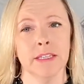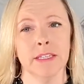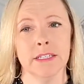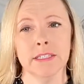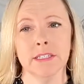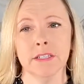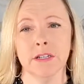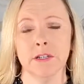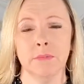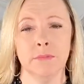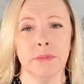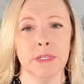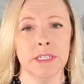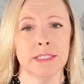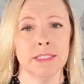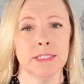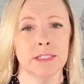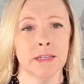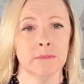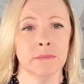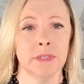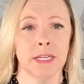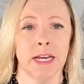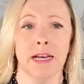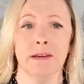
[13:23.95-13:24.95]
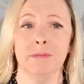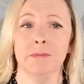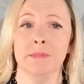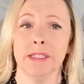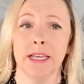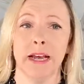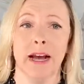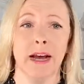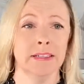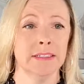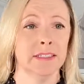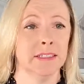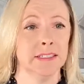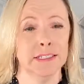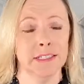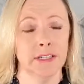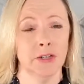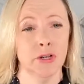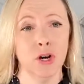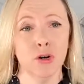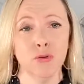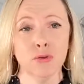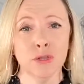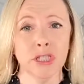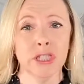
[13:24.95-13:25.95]
This could be sometimes hot seat
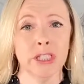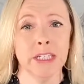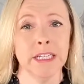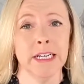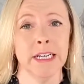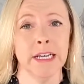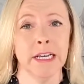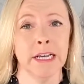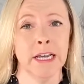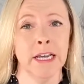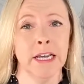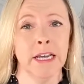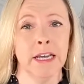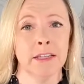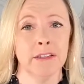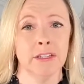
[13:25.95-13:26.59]
coaching.